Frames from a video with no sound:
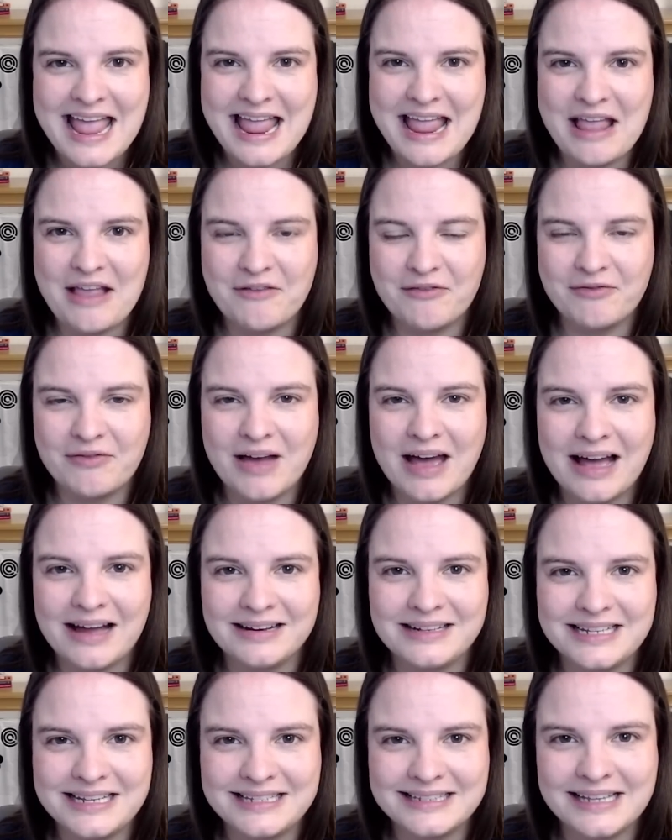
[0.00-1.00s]
if
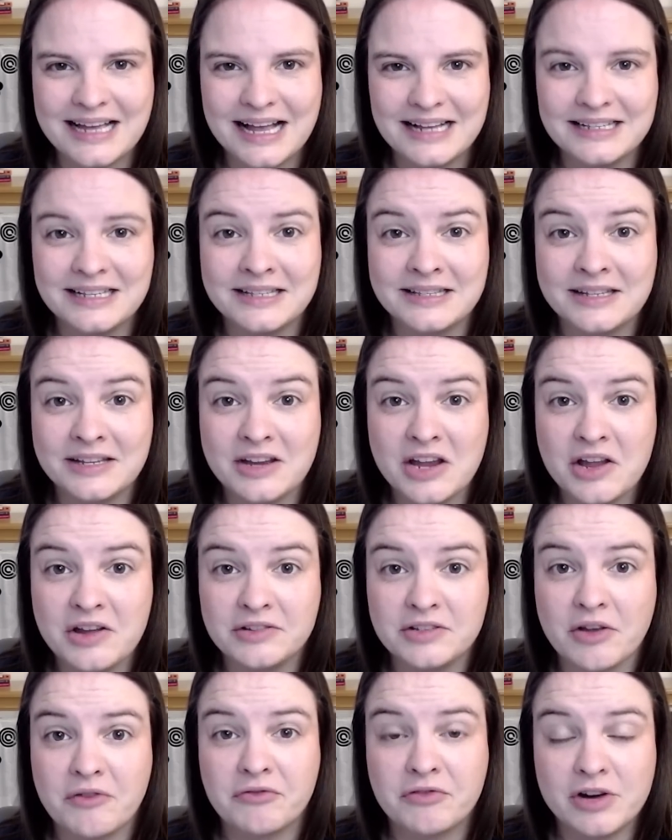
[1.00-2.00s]
I decide to
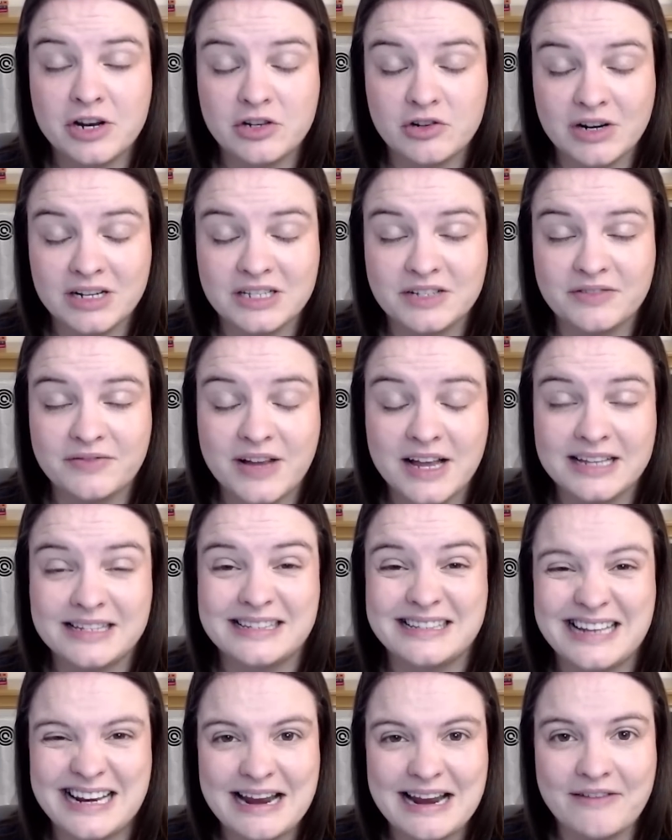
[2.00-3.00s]
use free transfers
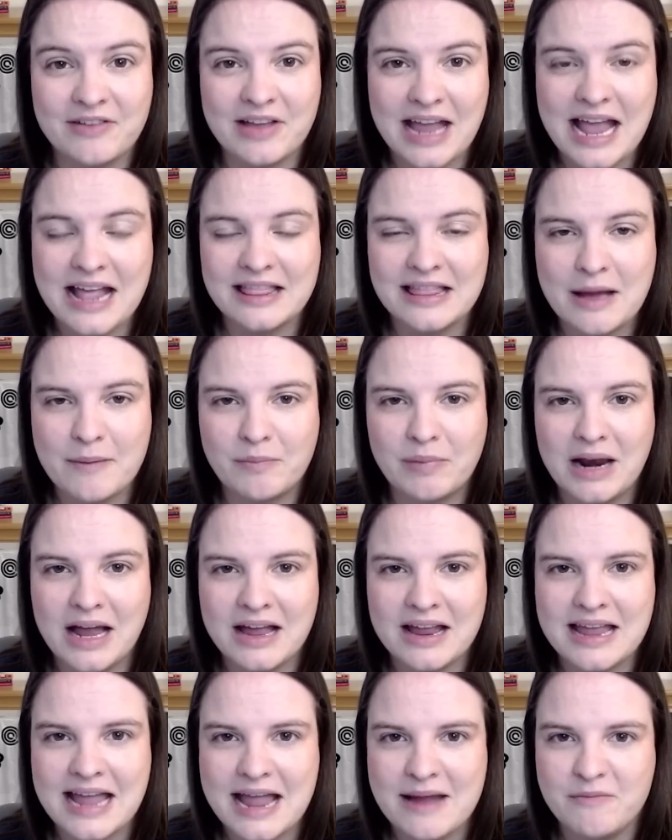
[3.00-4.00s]
to navigate that
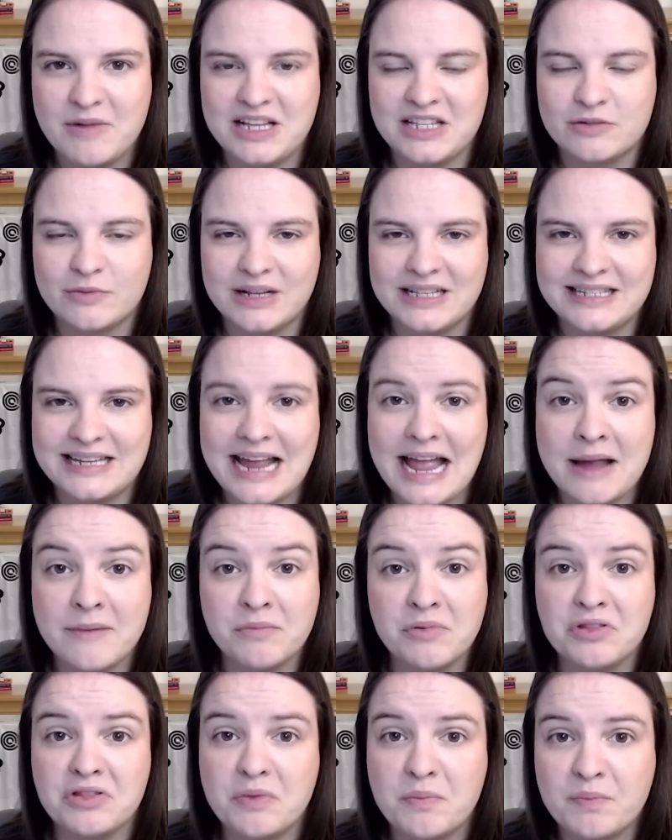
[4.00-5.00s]
blank game week
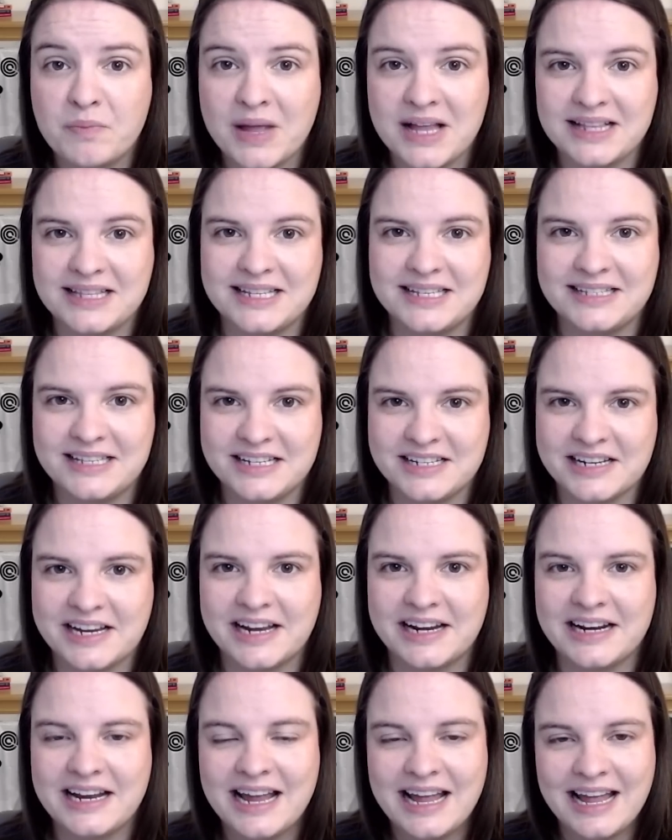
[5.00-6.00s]
28. But the big
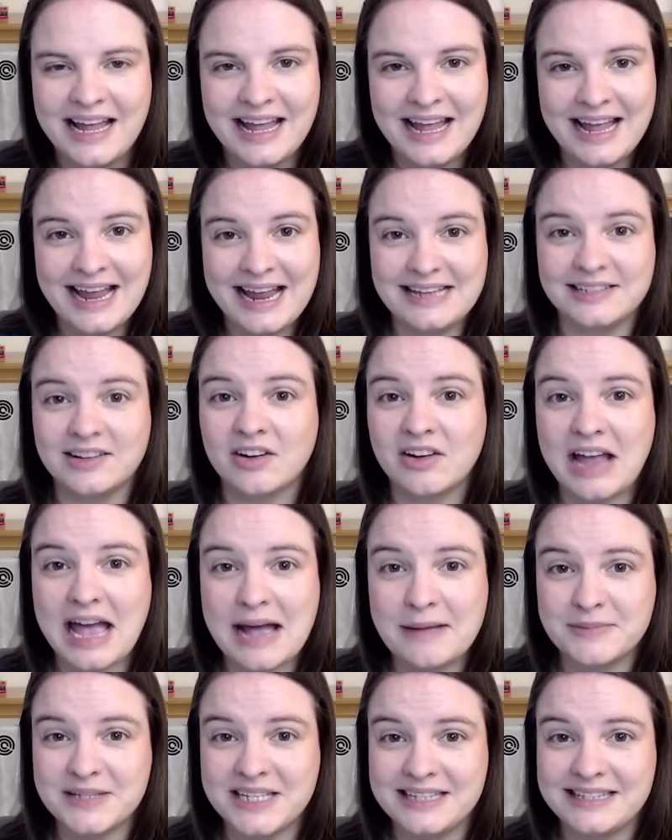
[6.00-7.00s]
decision is on
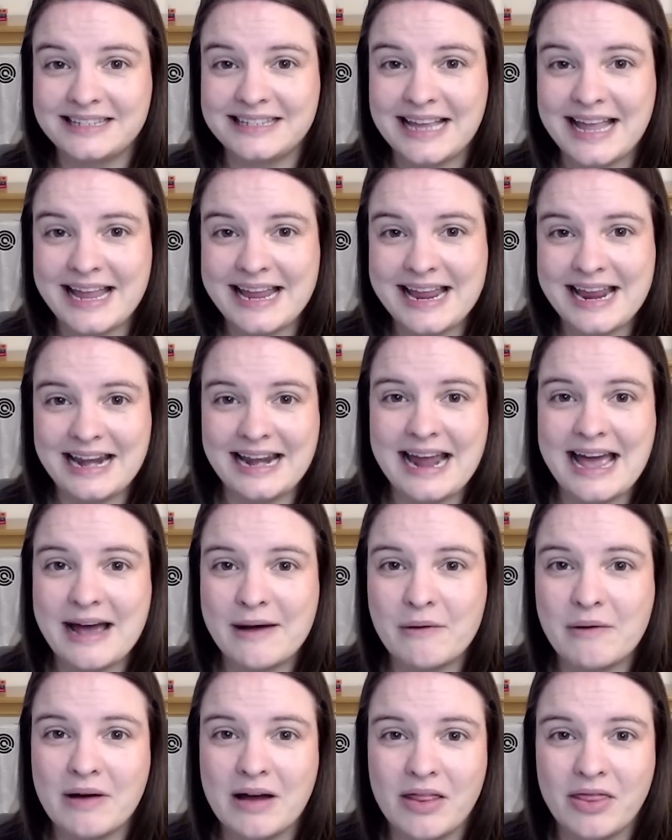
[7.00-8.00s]
captaincy.
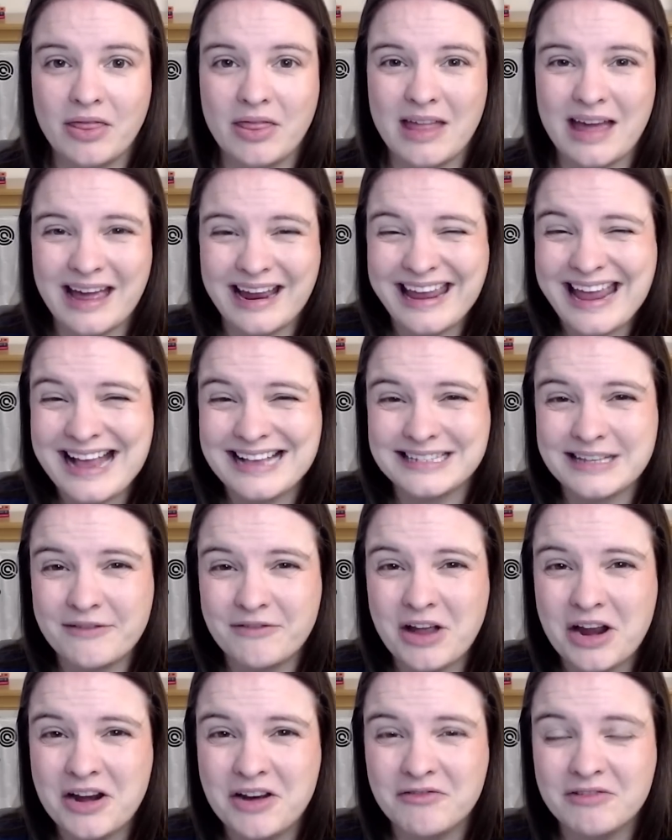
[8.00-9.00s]
Now, I guess
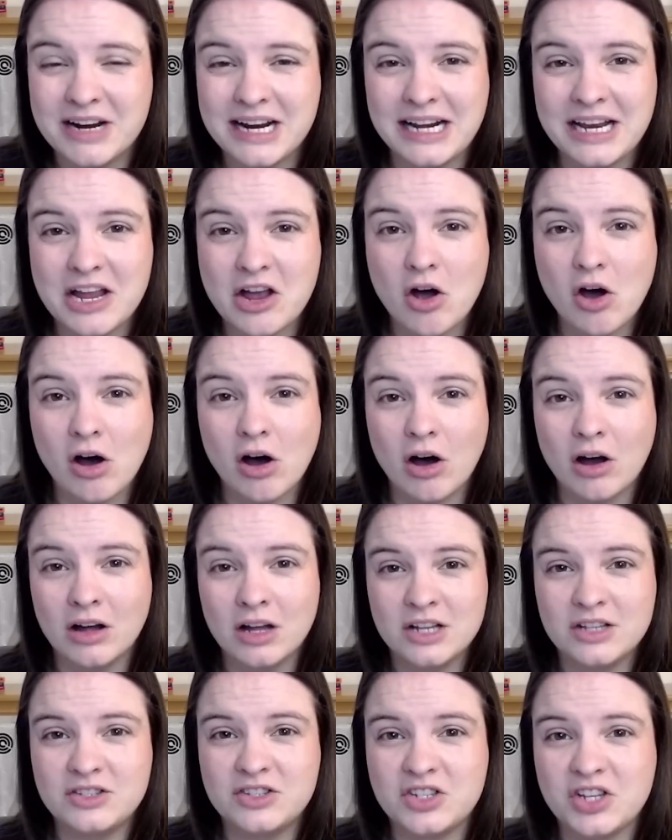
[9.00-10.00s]
I've only really got
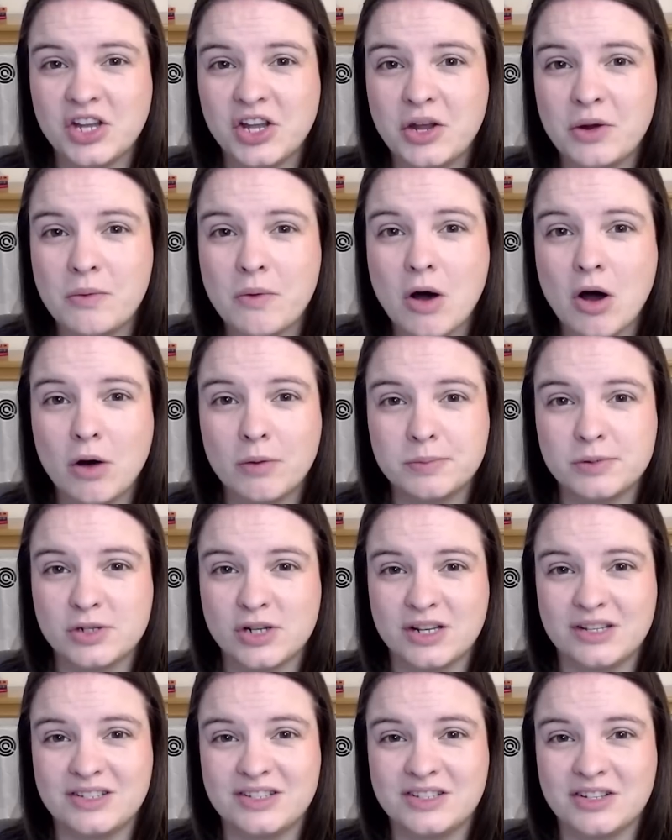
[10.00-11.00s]
two
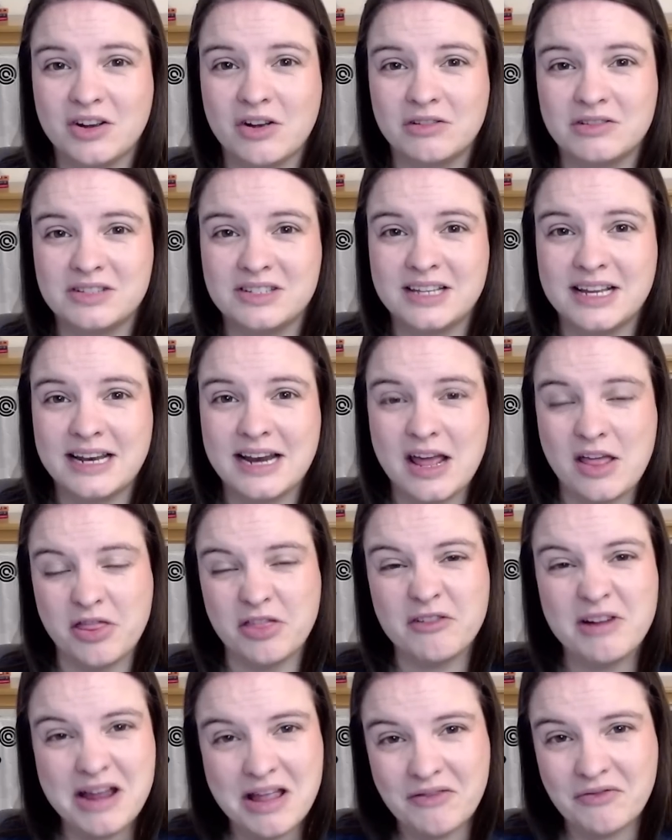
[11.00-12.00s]
options to consider,
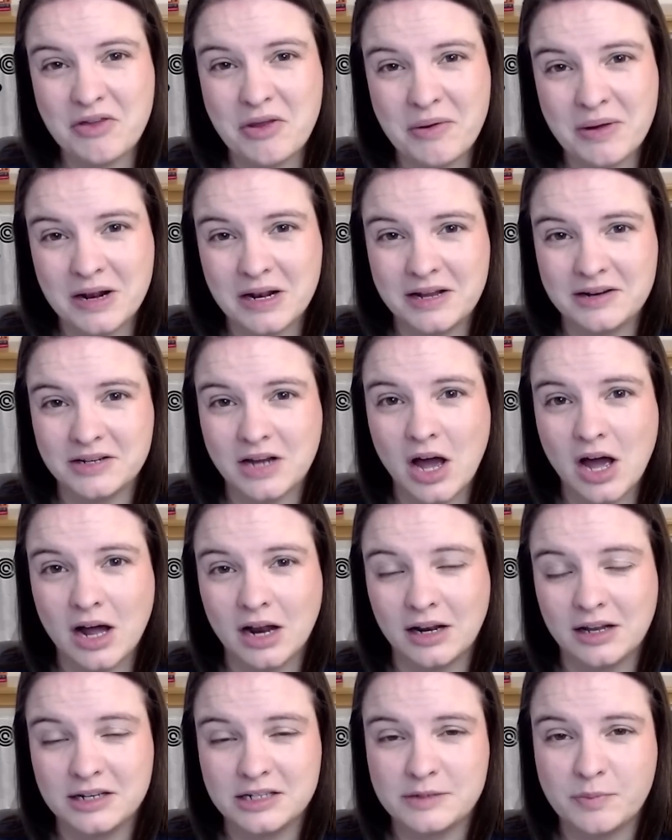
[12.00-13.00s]
three if you include
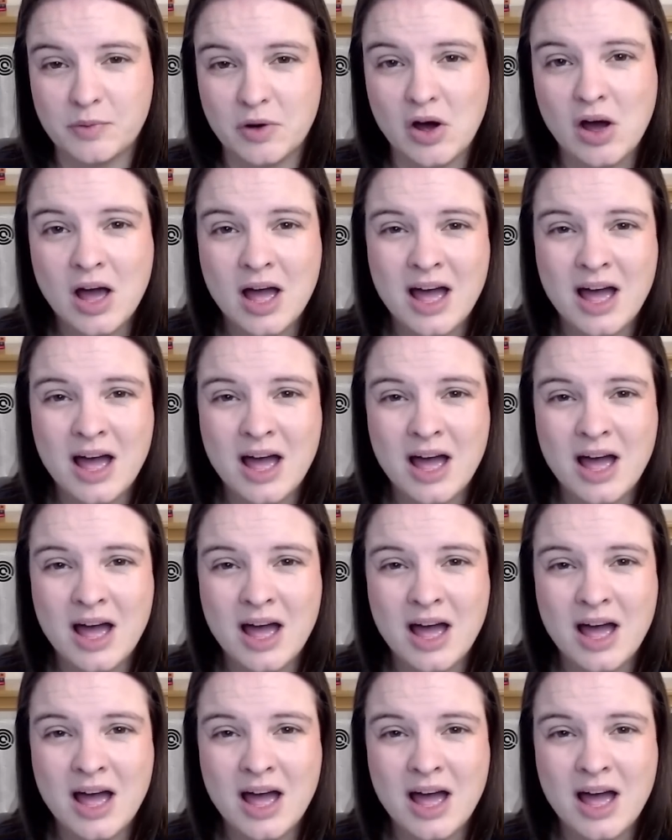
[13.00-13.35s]
Haaland, but